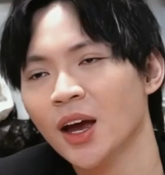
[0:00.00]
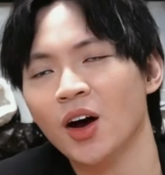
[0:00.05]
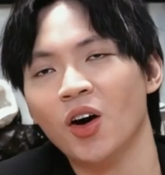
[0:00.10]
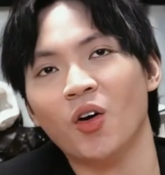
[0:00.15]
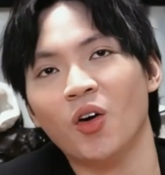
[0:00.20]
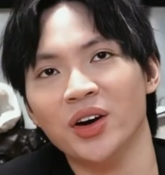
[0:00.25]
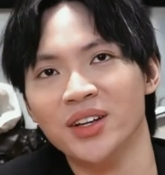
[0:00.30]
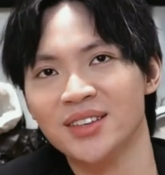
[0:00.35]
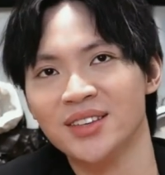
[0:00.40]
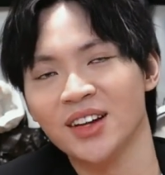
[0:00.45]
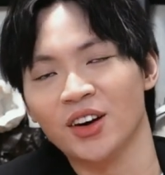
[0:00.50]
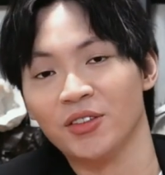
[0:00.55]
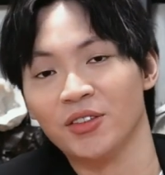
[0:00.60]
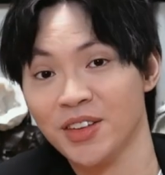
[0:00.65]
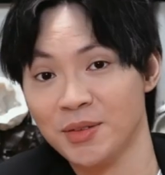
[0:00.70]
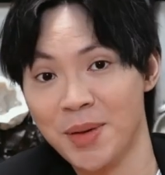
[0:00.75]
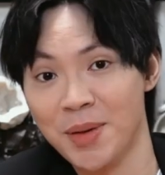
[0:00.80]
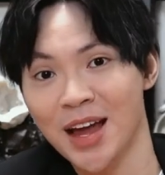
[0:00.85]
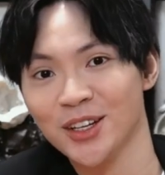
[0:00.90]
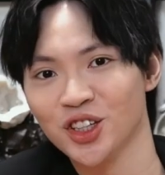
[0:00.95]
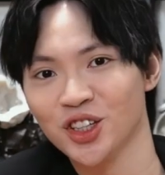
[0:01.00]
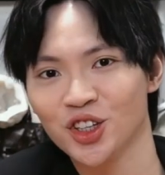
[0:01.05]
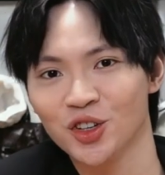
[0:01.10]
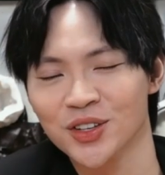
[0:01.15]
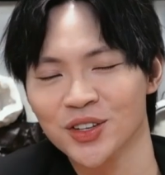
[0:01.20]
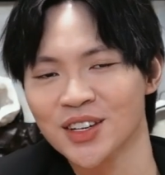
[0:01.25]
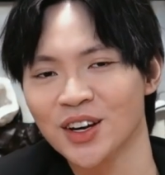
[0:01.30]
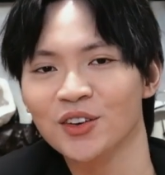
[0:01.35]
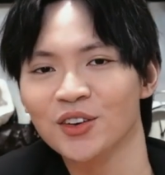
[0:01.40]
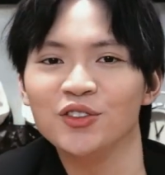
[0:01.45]
Or instead of imagine
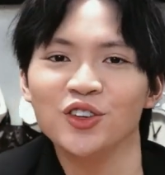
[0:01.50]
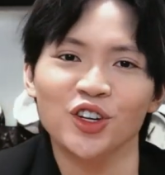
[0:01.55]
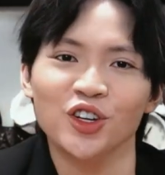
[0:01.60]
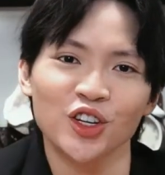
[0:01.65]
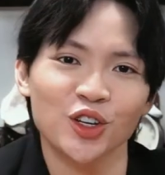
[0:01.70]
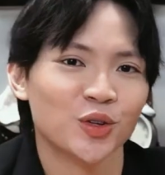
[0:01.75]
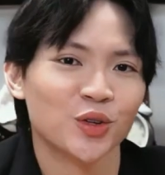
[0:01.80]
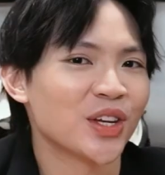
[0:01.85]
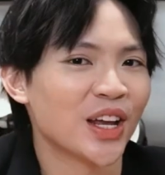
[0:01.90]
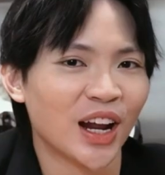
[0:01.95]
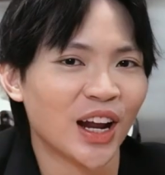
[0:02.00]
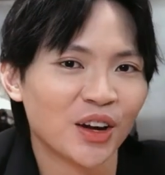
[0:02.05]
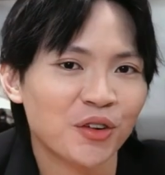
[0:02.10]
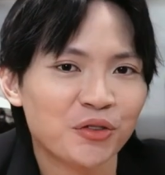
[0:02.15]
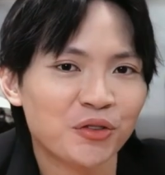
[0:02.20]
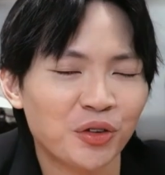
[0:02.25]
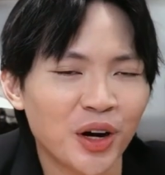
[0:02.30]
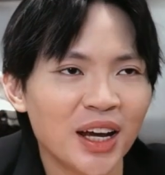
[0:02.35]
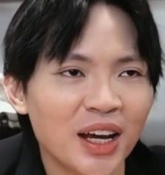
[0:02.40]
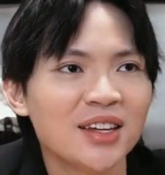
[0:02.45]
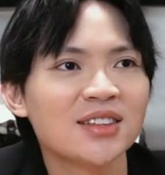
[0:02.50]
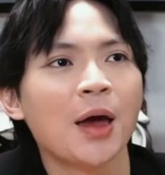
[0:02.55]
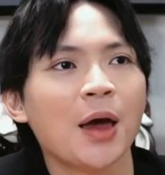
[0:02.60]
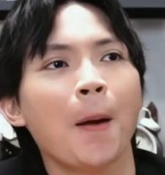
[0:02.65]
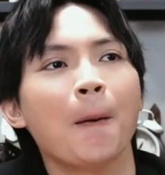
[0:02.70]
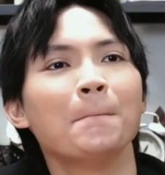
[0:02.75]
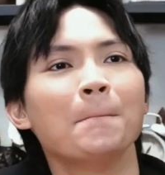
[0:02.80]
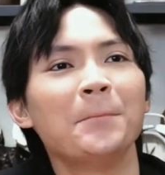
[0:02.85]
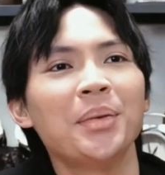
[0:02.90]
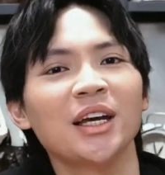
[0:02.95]
yourself, you could use another phrase,
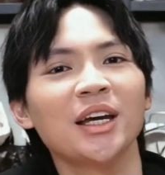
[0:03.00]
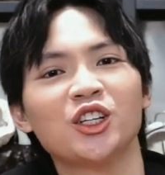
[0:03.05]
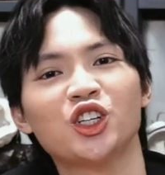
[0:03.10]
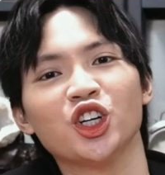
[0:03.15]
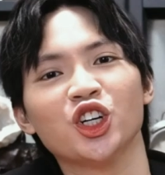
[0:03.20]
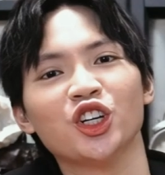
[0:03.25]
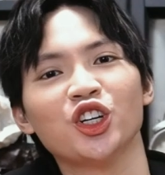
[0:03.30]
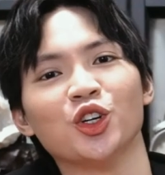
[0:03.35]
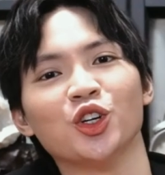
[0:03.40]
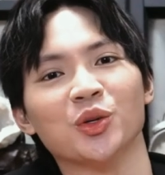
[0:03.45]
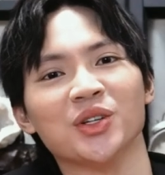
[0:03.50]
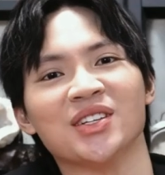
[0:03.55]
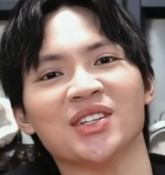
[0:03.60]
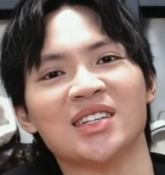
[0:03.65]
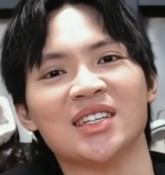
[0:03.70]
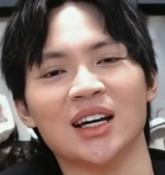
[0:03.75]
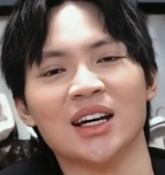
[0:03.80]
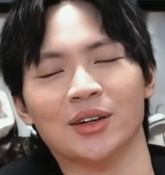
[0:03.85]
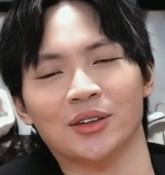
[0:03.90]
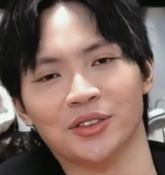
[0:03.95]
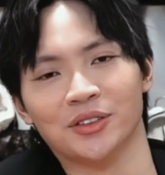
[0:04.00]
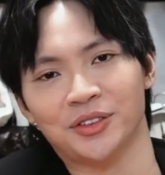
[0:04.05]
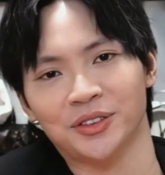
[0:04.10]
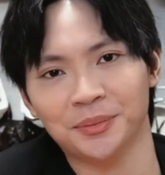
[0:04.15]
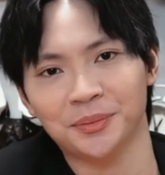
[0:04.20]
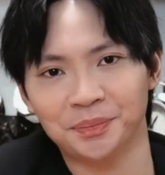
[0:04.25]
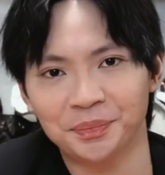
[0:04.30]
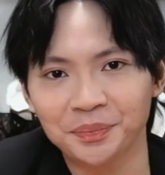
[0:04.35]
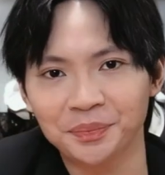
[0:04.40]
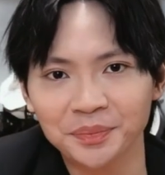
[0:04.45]
picture yourself.
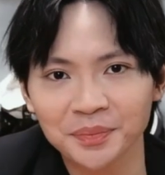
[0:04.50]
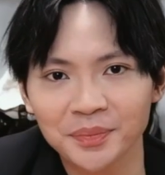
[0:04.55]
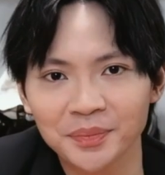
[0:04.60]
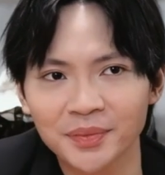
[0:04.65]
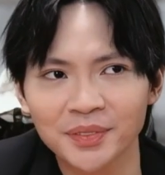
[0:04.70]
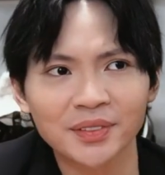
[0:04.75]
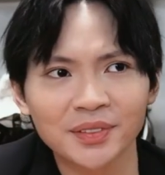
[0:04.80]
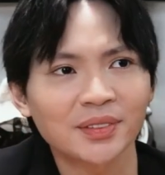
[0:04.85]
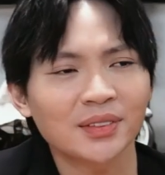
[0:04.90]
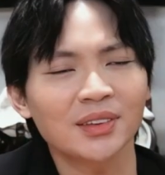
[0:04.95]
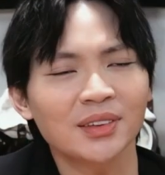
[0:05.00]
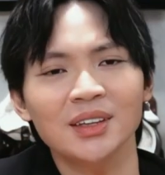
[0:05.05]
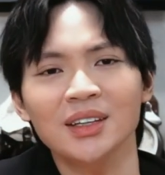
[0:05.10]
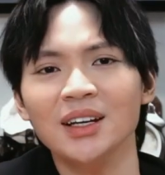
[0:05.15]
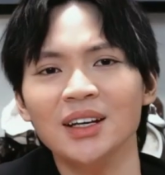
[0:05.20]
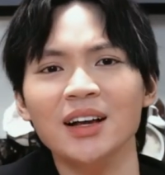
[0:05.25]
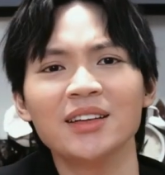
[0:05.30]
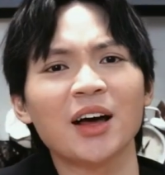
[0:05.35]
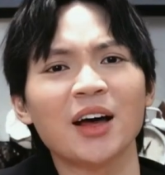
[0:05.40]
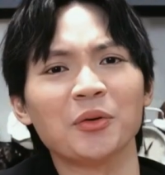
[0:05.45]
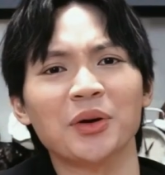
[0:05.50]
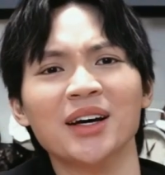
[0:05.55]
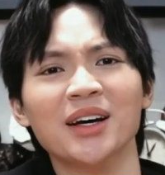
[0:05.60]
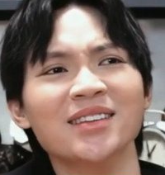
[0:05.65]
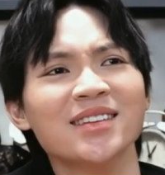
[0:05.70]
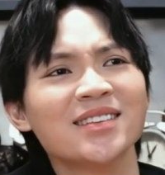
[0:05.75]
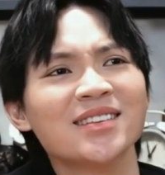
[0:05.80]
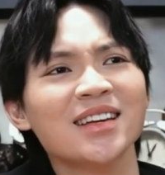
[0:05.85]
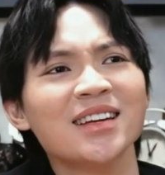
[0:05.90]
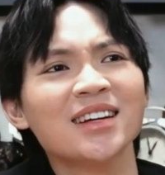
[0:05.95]
Now
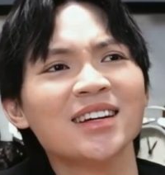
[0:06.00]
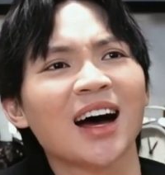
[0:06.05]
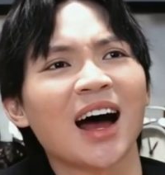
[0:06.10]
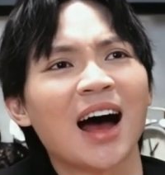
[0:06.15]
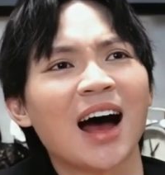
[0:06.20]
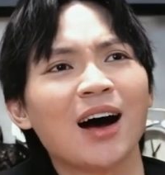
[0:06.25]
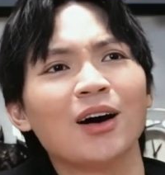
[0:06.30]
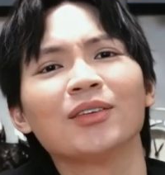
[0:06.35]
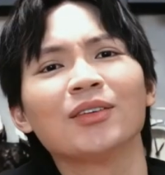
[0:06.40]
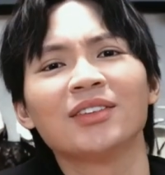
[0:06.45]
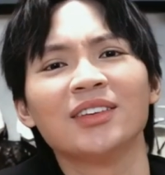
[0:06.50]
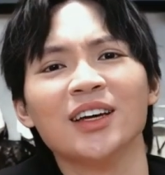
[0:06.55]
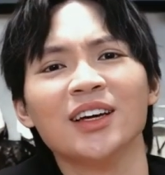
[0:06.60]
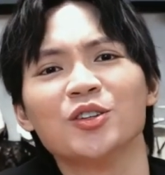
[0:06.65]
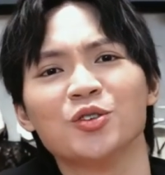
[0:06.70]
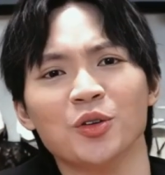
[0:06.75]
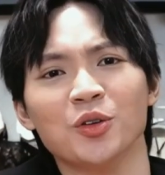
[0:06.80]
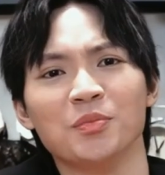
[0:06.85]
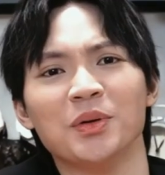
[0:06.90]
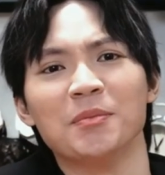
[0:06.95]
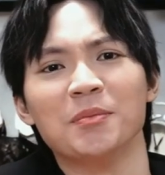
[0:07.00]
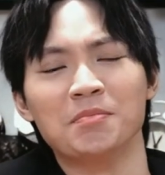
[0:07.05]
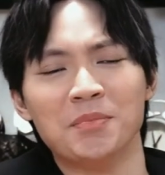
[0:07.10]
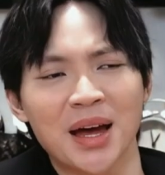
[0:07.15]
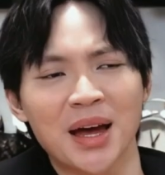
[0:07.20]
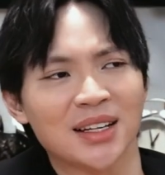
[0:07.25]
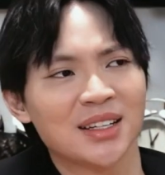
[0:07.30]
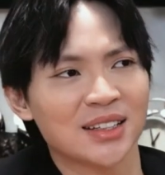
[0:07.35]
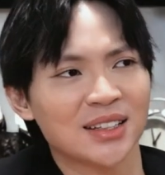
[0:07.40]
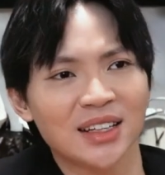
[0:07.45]
consider how things would be
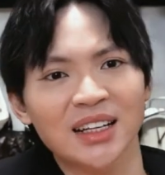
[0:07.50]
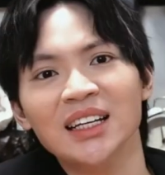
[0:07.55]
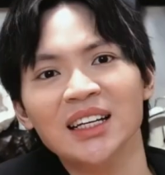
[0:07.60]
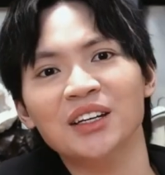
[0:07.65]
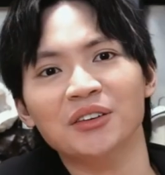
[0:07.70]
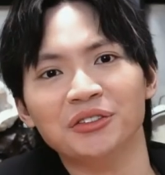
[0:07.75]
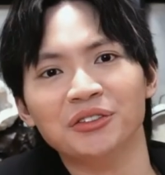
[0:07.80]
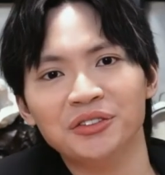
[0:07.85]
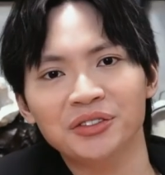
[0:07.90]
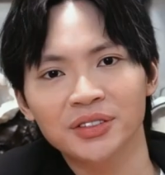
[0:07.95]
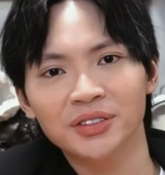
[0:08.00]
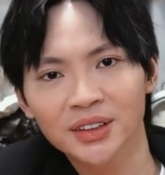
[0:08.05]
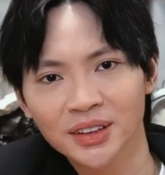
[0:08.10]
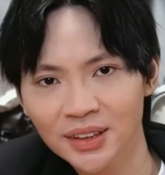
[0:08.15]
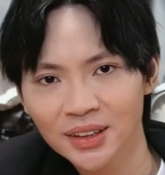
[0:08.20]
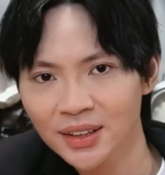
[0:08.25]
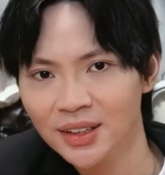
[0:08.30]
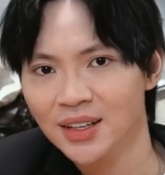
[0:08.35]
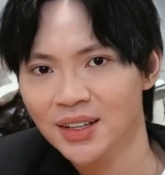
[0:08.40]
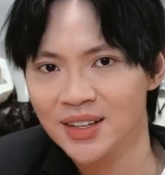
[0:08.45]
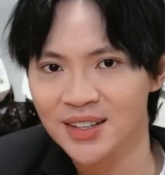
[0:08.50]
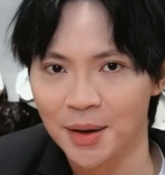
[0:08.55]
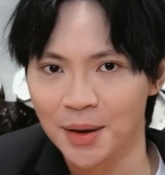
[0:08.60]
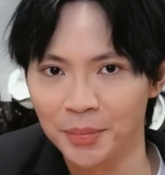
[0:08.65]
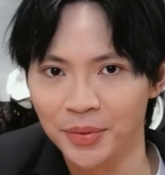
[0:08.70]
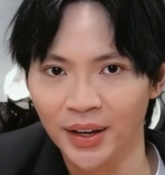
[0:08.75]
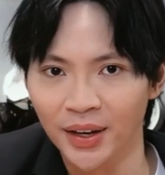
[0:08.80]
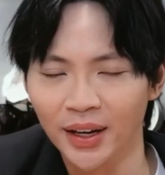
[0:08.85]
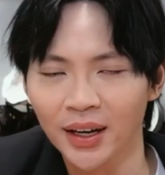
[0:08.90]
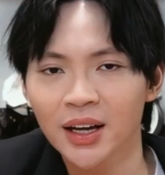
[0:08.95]
better if
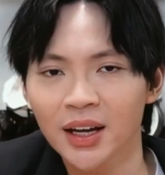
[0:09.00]
something.